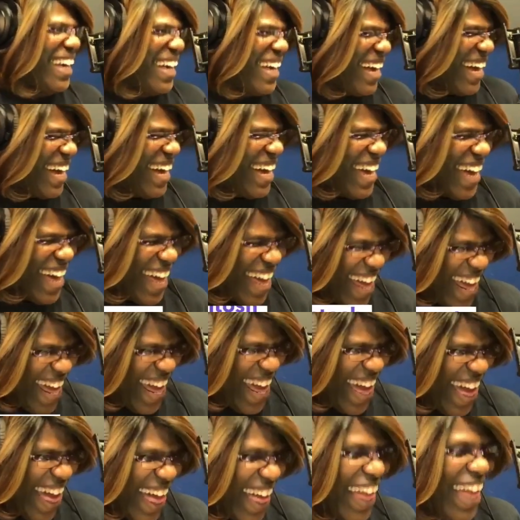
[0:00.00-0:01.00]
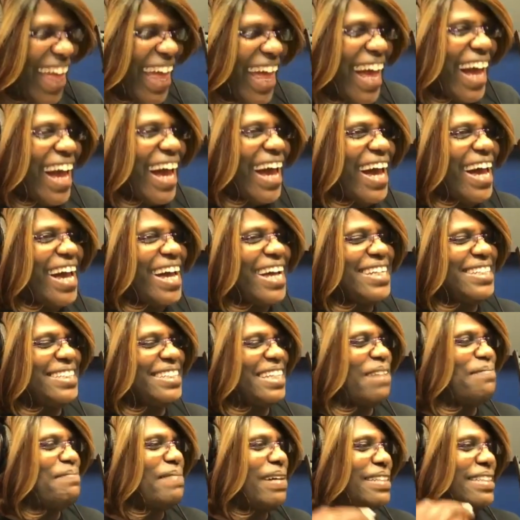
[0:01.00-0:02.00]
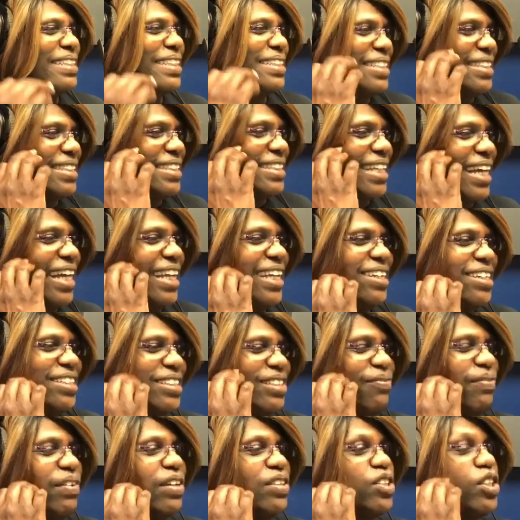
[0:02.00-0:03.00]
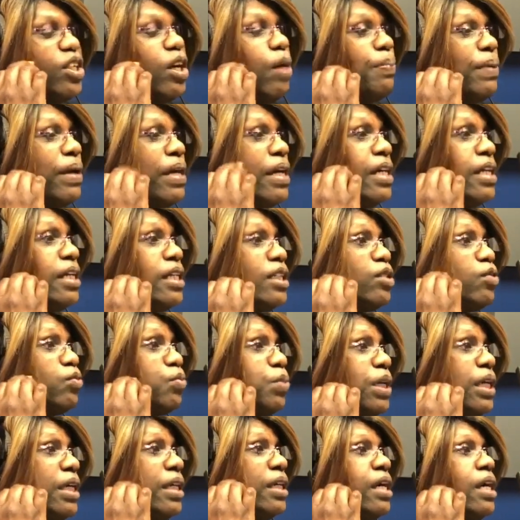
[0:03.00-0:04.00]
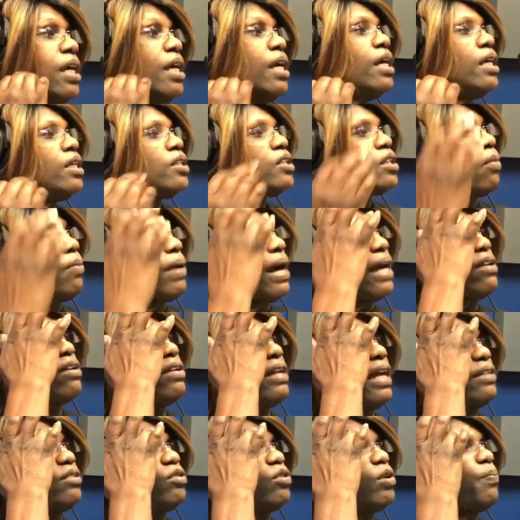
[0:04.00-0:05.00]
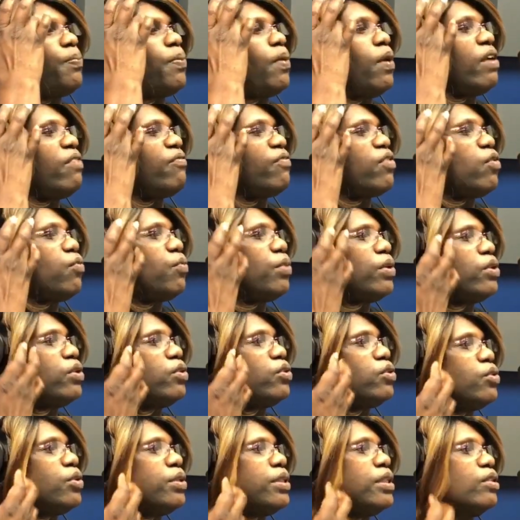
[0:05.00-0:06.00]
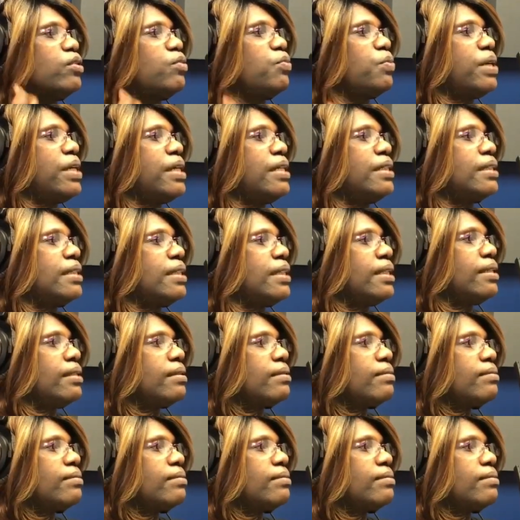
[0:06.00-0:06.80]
I ain't talking about your sister. I love Chevelle. She gonna be here this week. So why you not doing point of view? What are you doing this Wednesday?